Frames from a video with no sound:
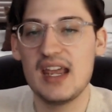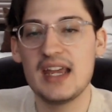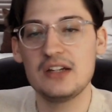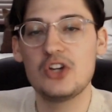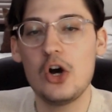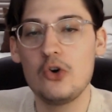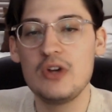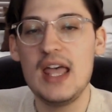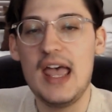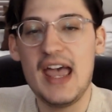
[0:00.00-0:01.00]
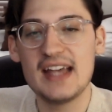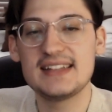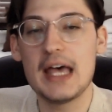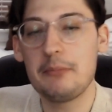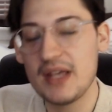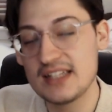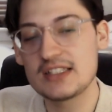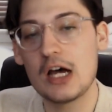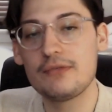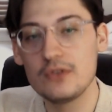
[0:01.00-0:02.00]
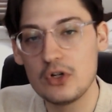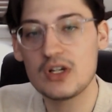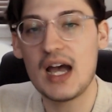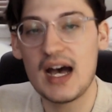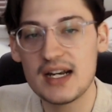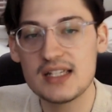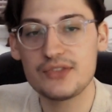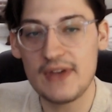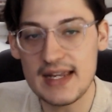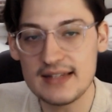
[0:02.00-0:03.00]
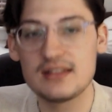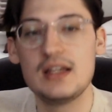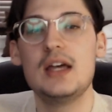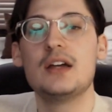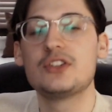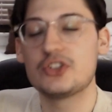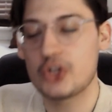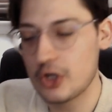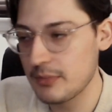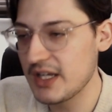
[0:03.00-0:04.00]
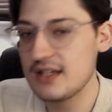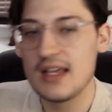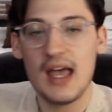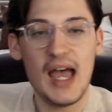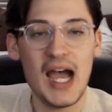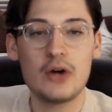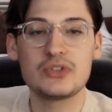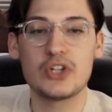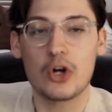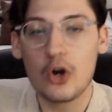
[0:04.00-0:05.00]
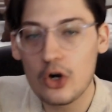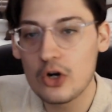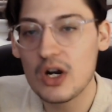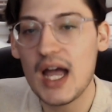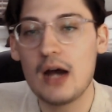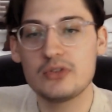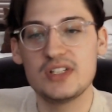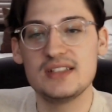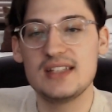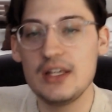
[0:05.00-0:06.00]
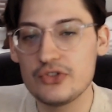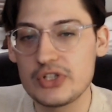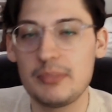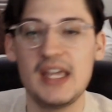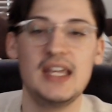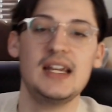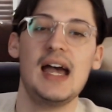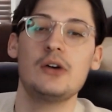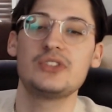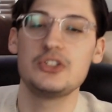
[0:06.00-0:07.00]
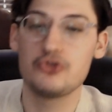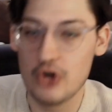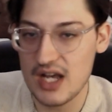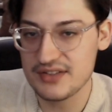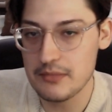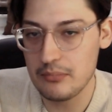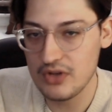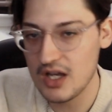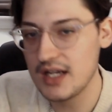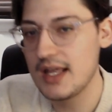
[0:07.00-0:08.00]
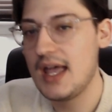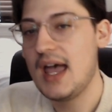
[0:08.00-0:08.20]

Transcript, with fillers: And Gon has that pissed off look on his face, determined out to hurt, out to deal some pain, out to draw some blood,